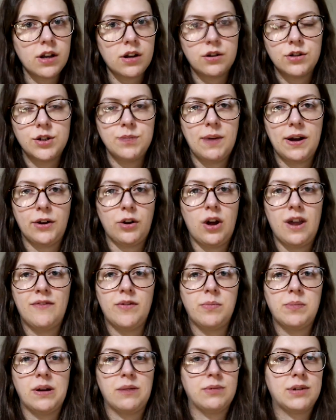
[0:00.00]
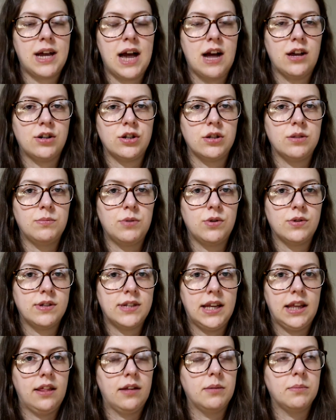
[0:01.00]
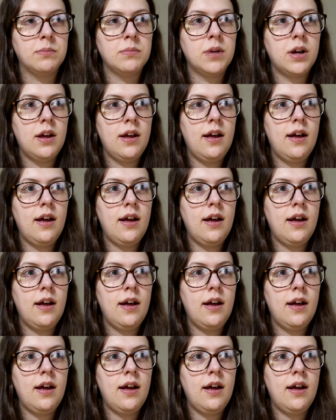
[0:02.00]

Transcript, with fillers: because you might not ever be able to catch them or see them